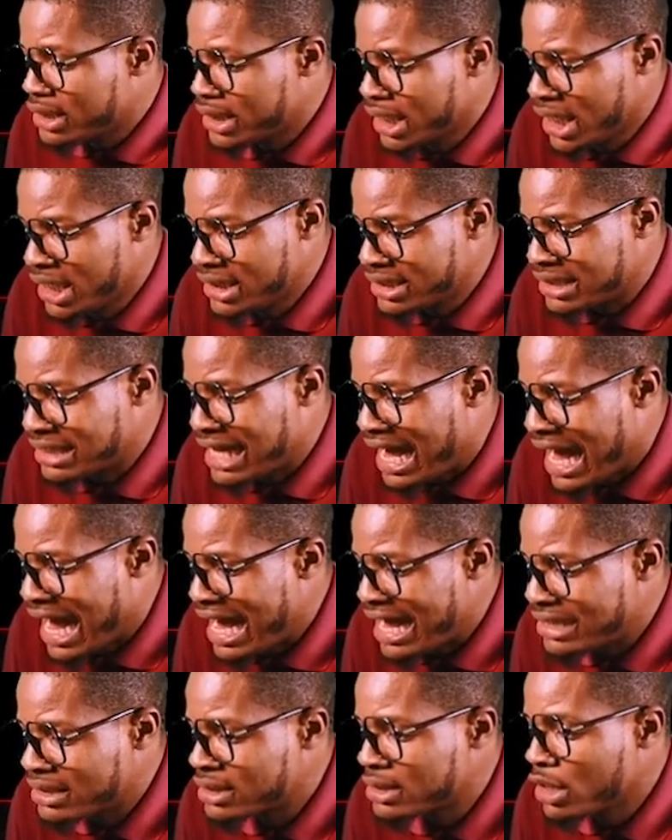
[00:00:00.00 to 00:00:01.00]
These
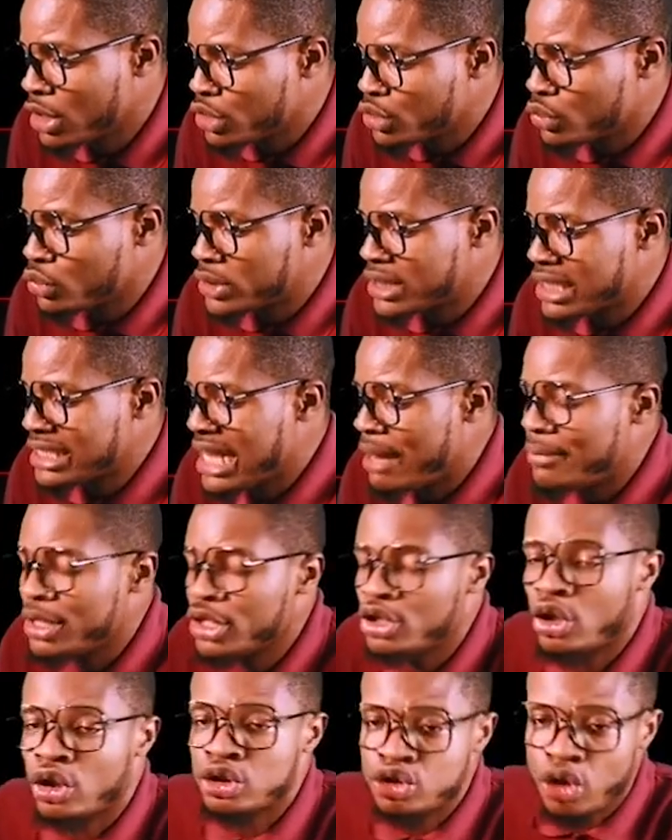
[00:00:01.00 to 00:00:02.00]
guys, you see them
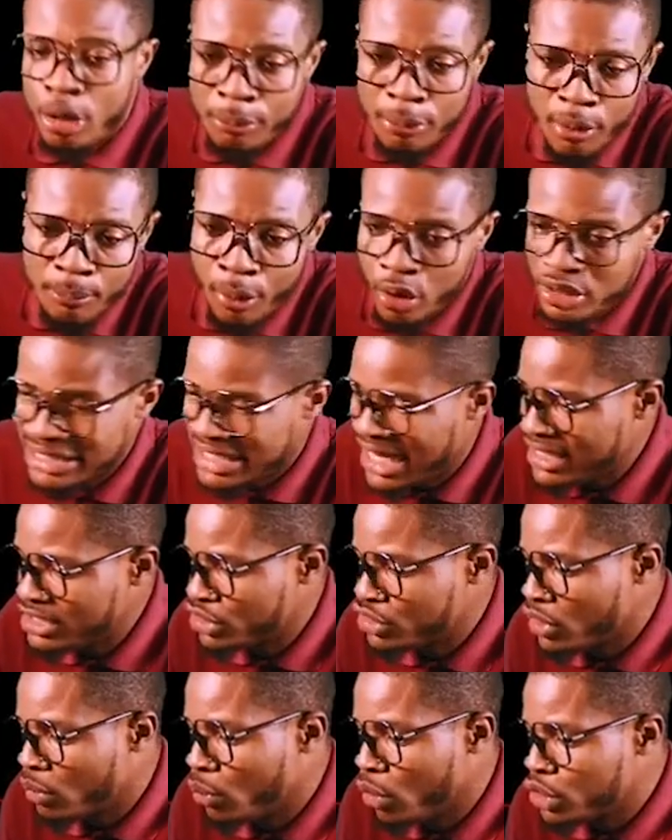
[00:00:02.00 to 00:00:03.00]
in your double bond. That
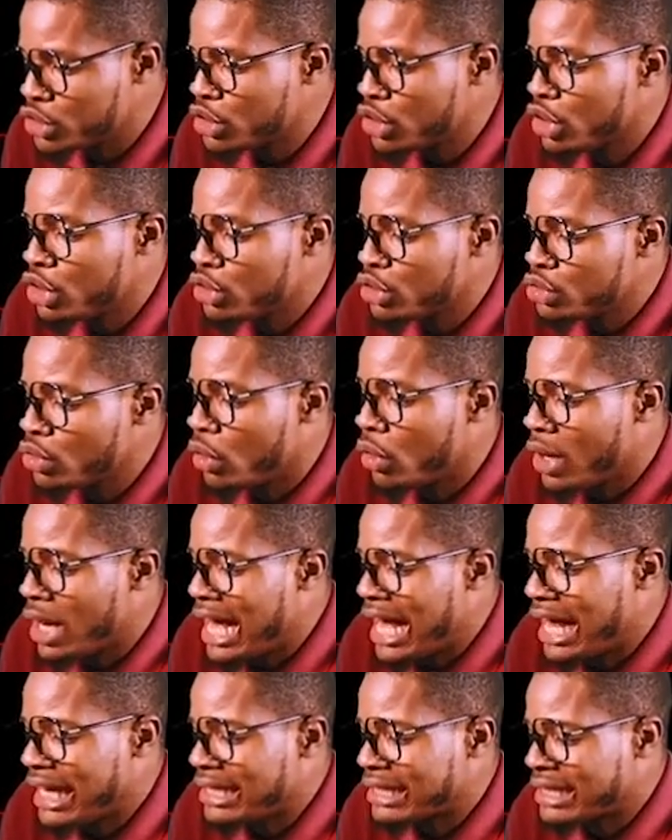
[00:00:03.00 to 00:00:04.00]
is your what?
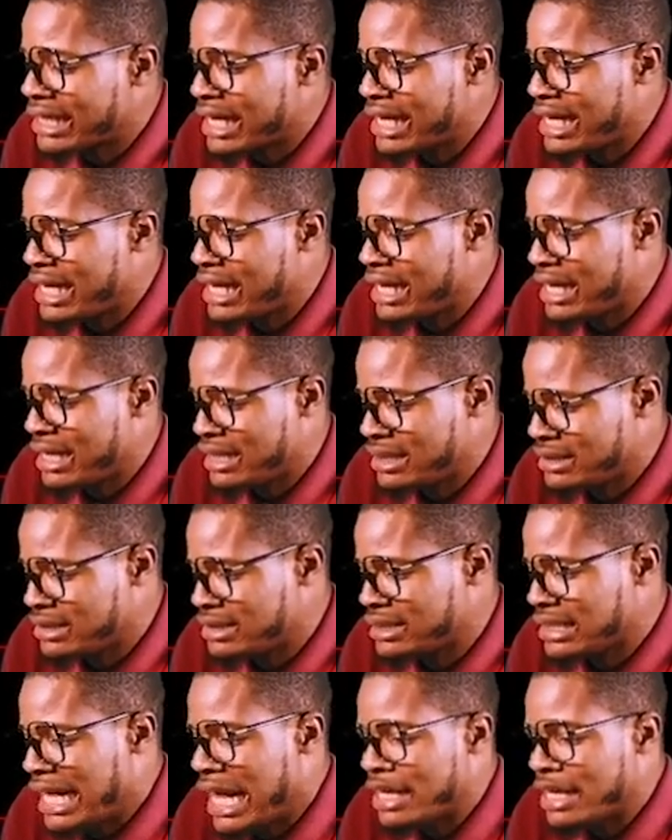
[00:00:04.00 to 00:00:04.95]
Your alkanes.